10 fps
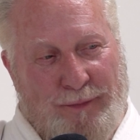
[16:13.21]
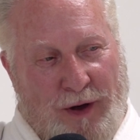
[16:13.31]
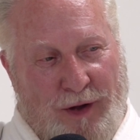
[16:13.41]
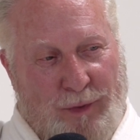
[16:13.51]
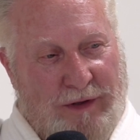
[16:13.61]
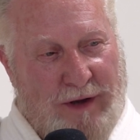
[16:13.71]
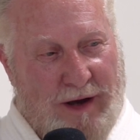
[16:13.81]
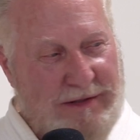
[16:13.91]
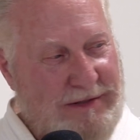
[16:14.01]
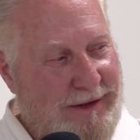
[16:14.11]

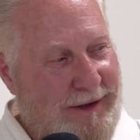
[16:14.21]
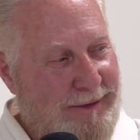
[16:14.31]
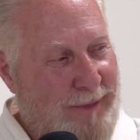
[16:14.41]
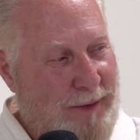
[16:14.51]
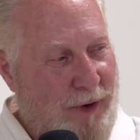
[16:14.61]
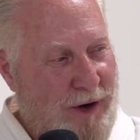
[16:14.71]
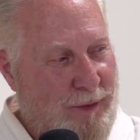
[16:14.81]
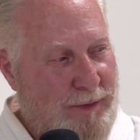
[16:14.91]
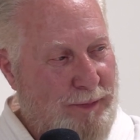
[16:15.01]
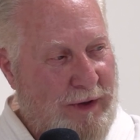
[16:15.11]
My partner
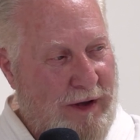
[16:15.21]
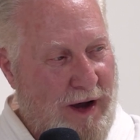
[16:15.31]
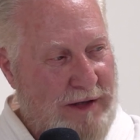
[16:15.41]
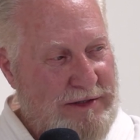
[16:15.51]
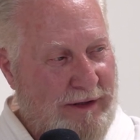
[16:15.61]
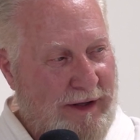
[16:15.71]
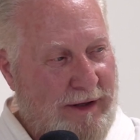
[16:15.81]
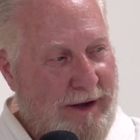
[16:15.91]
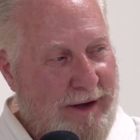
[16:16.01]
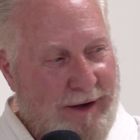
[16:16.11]
would
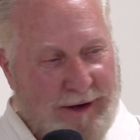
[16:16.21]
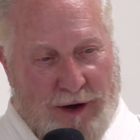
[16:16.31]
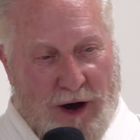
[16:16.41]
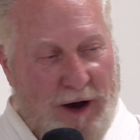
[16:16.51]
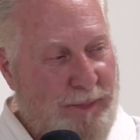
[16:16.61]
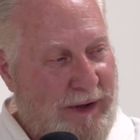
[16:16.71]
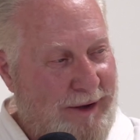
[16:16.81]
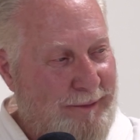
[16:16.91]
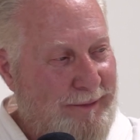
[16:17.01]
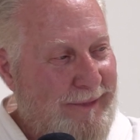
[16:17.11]
constantly comp
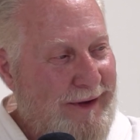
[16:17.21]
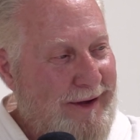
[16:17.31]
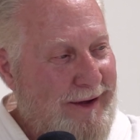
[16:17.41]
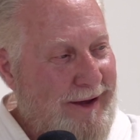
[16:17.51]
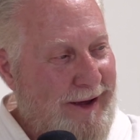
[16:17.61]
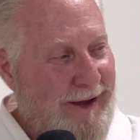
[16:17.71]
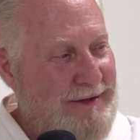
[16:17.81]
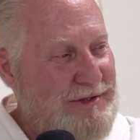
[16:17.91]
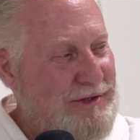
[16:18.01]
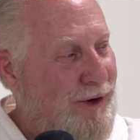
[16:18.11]
him,
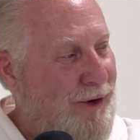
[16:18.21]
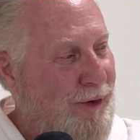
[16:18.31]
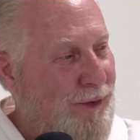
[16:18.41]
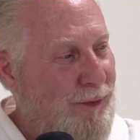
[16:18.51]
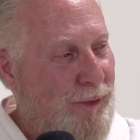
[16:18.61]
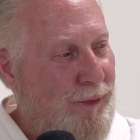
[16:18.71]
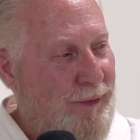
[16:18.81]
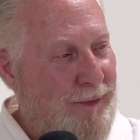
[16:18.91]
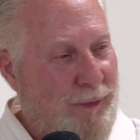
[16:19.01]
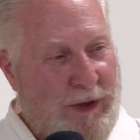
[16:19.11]
and so
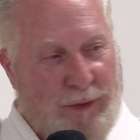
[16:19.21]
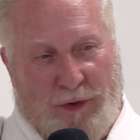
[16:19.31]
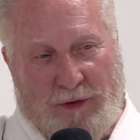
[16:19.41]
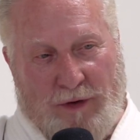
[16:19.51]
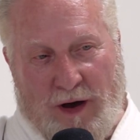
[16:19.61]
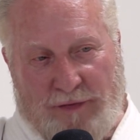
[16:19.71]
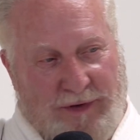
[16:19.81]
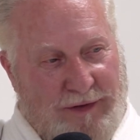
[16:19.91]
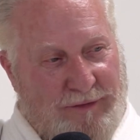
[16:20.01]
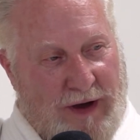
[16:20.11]
we were
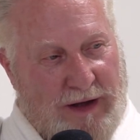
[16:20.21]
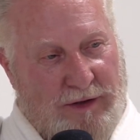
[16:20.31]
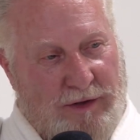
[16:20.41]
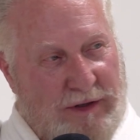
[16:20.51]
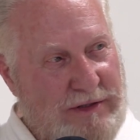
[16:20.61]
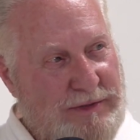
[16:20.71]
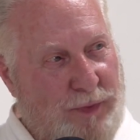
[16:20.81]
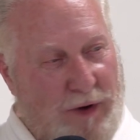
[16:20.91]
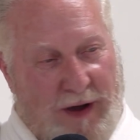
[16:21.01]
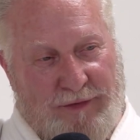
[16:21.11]
often invited to his
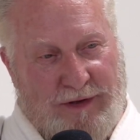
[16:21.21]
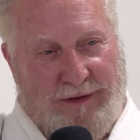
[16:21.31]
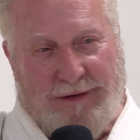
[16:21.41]
private